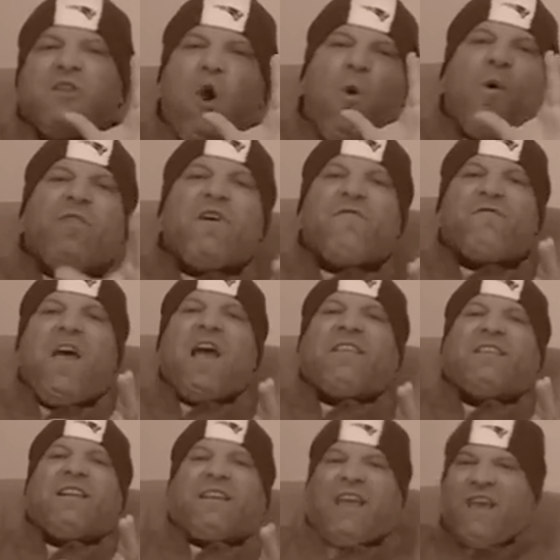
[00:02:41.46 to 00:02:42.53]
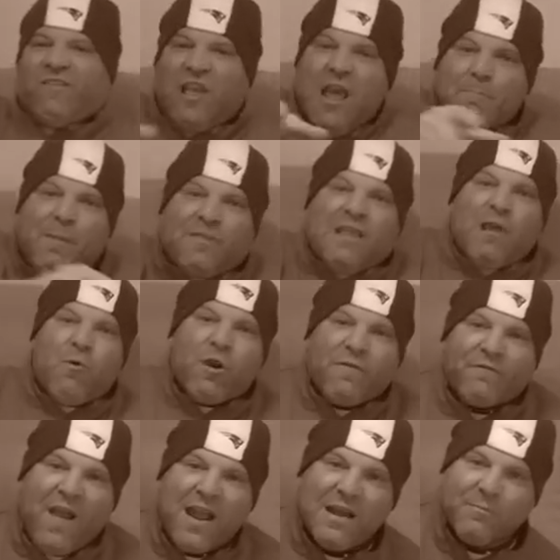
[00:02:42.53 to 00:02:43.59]
knowing the facts of the case, but they want
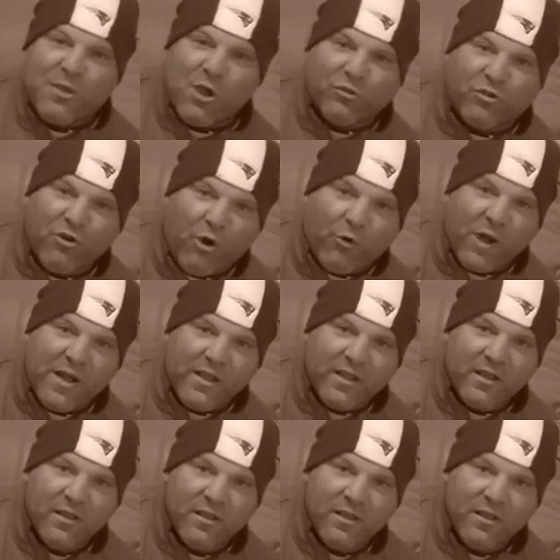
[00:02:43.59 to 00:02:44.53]
to find him guilty already.